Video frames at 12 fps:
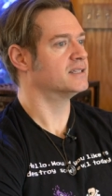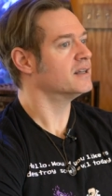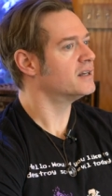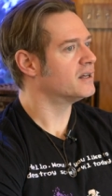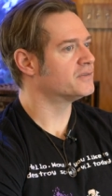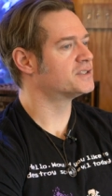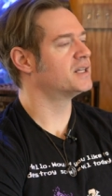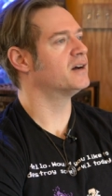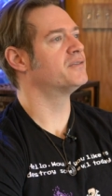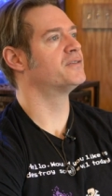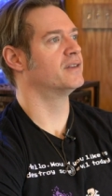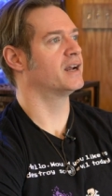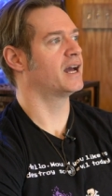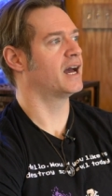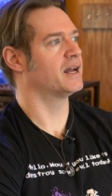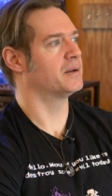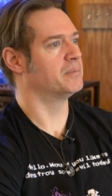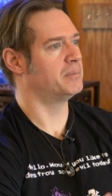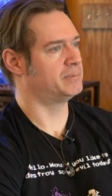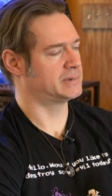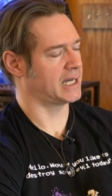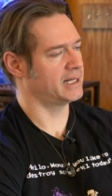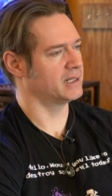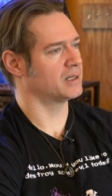done enough stuff that I had a
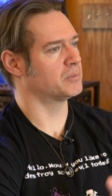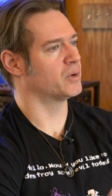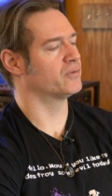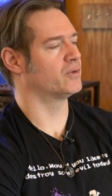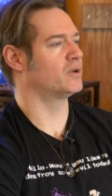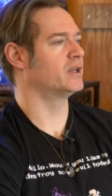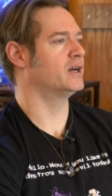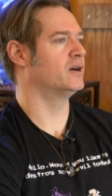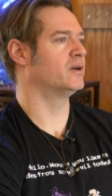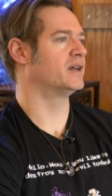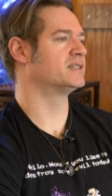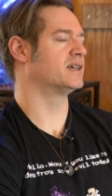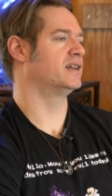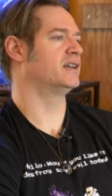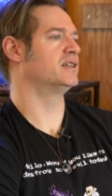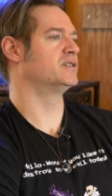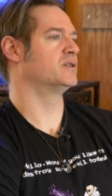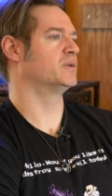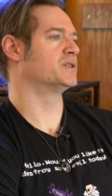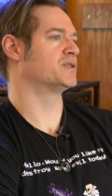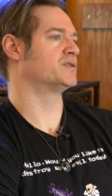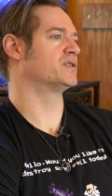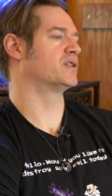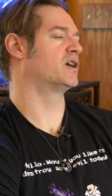tiny little portfolio and I sent it into
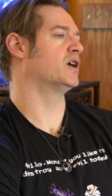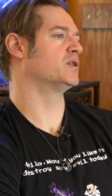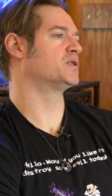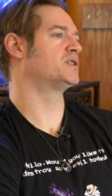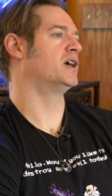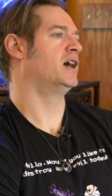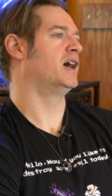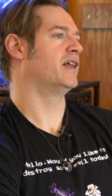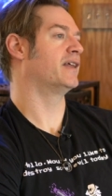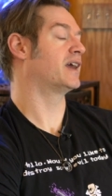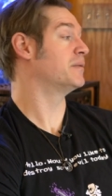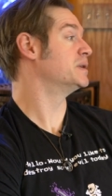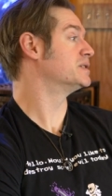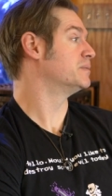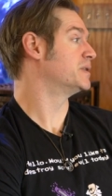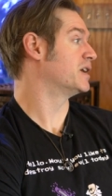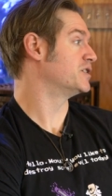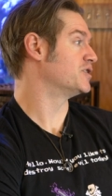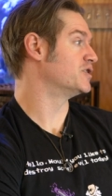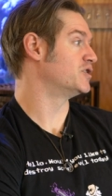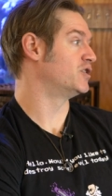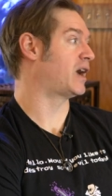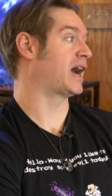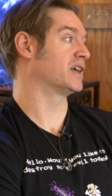Wizards of the Coast and they gave me some Dungeons
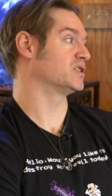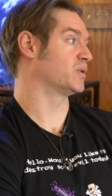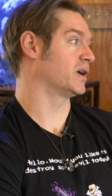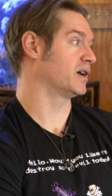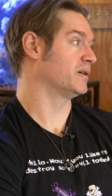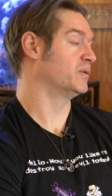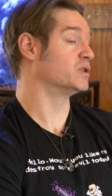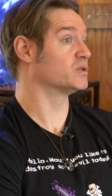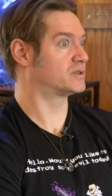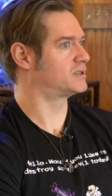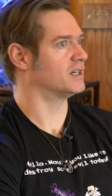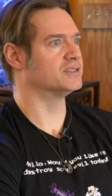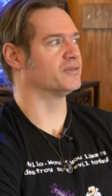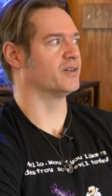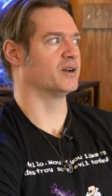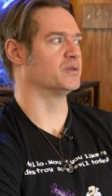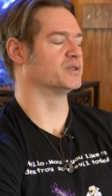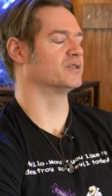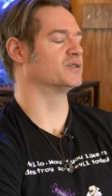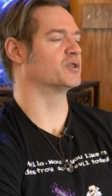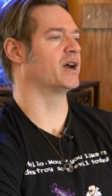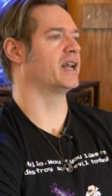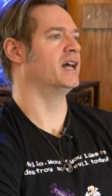and Dragons work, which was tons of fun. It was, it was great.